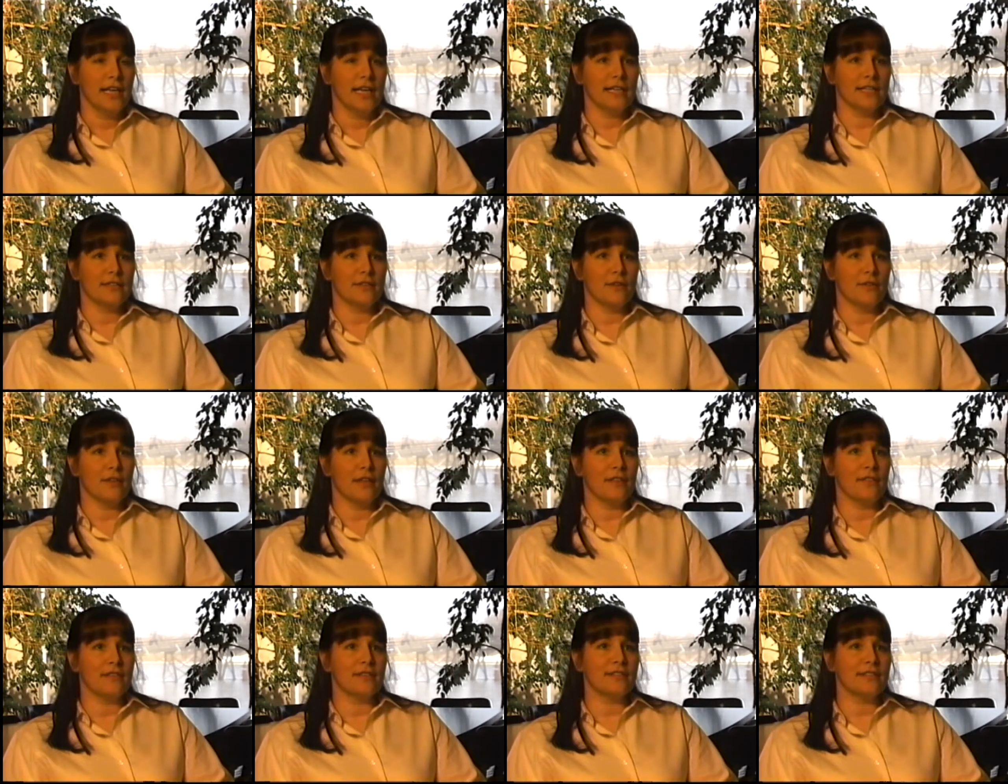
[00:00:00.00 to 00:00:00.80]
and so
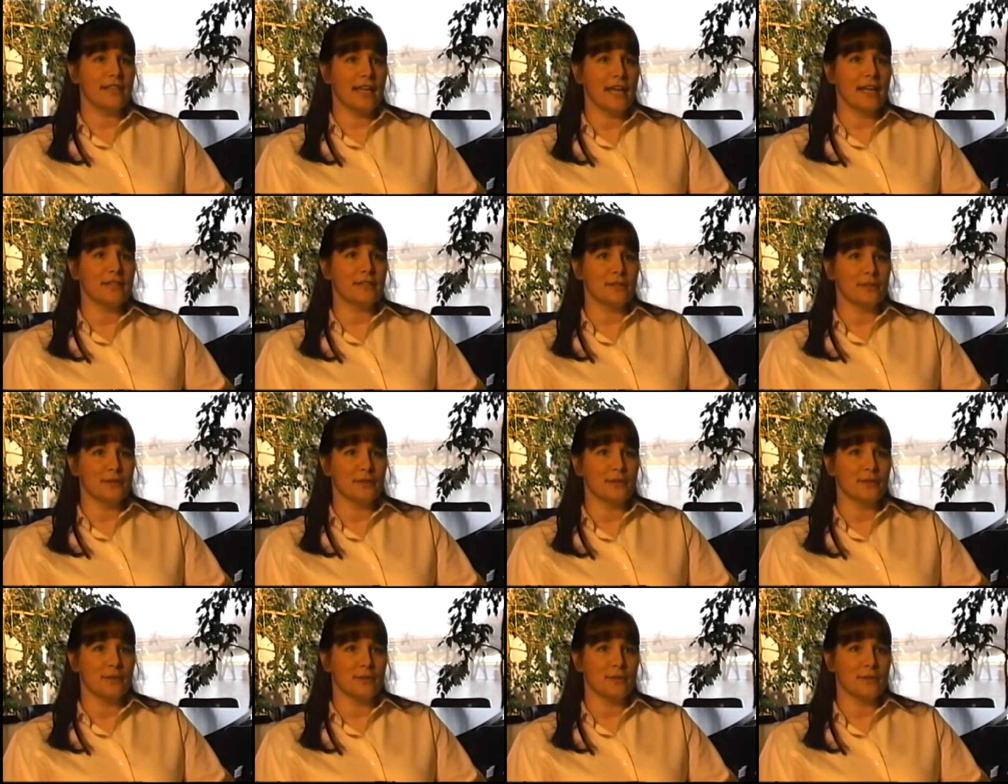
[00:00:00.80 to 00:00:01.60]
that the states
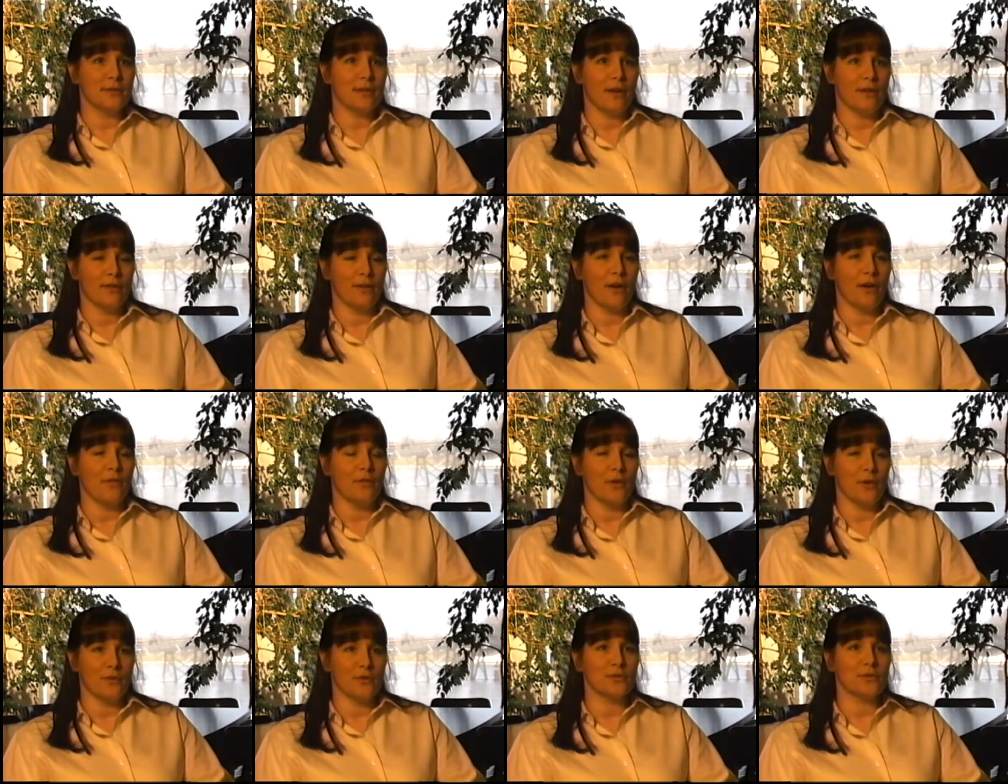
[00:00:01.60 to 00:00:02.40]
lose
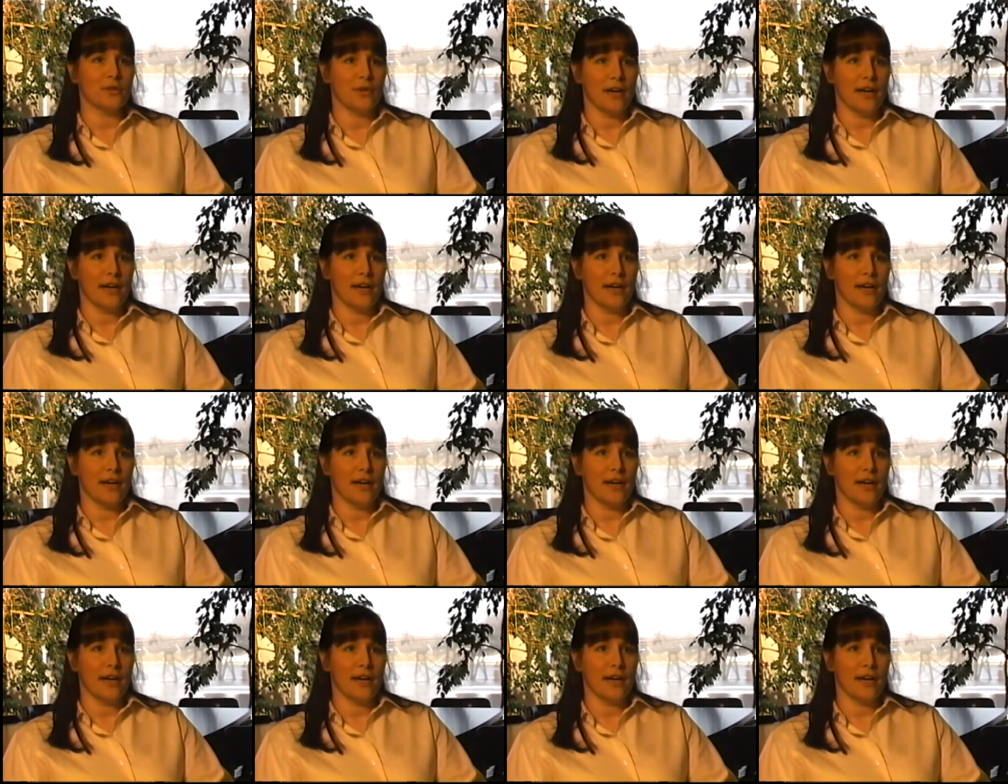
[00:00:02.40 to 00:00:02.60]
on those